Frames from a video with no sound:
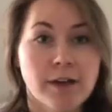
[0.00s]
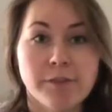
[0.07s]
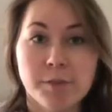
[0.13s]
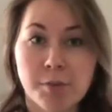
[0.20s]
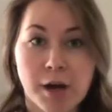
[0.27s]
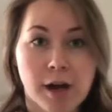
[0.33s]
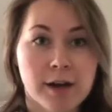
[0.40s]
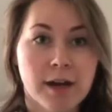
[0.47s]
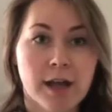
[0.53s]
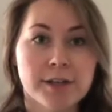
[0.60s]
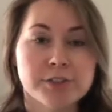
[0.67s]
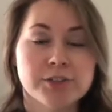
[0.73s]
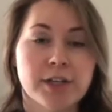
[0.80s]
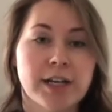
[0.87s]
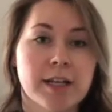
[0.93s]
the prong
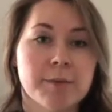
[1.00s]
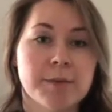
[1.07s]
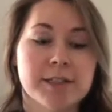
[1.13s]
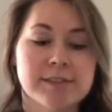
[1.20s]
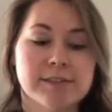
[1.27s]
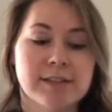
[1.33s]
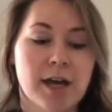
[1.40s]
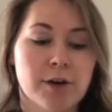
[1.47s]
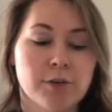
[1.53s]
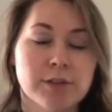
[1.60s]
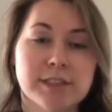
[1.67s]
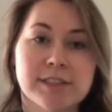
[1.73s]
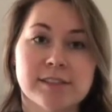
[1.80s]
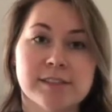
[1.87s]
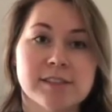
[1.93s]
collar training, because not
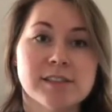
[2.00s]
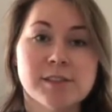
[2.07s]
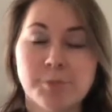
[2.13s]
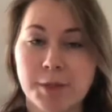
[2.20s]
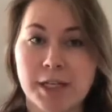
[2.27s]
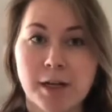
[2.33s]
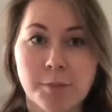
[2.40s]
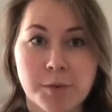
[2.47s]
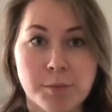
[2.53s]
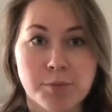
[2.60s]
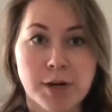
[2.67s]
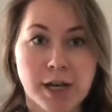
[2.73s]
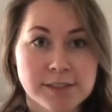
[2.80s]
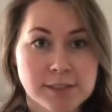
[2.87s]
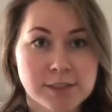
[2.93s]
only does it speed up the
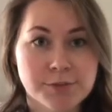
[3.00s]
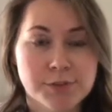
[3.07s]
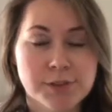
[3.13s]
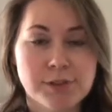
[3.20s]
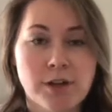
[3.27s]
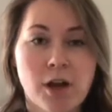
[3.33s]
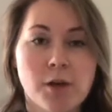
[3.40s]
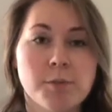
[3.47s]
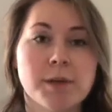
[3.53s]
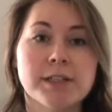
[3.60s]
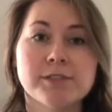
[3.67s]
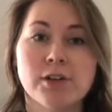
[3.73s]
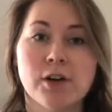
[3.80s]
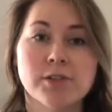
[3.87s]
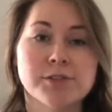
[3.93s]
process for the dog, but
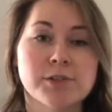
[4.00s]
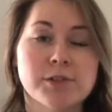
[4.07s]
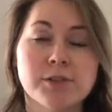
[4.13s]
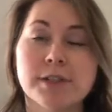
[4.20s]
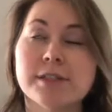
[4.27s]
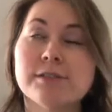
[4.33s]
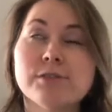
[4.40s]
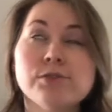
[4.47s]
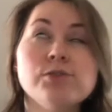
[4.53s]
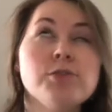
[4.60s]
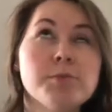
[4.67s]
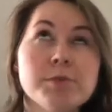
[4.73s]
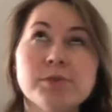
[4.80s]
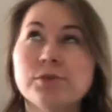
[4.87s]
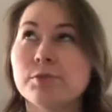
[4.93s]
it's also like
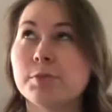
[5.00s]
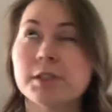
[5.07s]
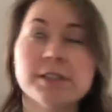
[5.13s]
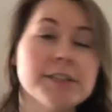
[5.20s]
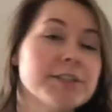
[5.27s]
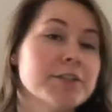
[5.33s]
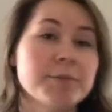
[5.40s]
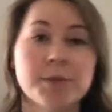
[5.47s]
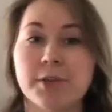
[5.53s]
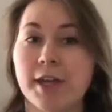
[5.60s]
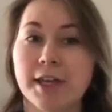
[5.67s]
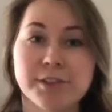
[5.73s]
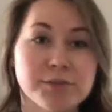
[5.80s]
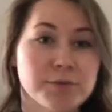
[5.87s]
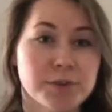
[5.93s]
super clear
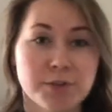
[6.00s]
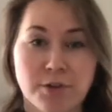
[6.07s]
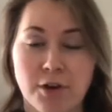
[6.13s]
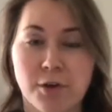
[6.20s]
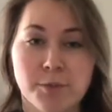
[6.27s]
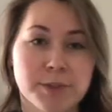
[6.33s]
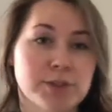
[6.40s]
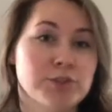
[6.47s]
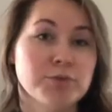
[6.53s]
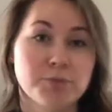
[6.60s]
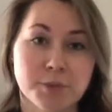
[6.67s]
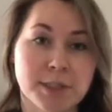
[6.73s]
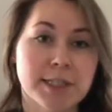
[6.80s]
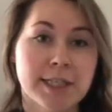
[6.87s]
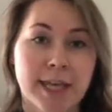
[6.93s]
communication for the dog, which you
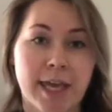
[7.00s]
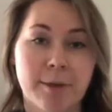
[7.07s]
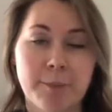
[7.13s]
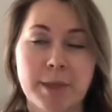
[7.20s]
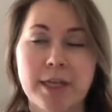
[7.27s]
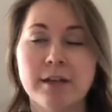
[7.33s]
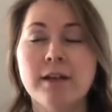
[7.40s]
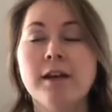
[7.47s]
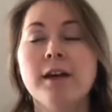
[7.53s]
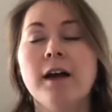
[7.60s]
really can't beat.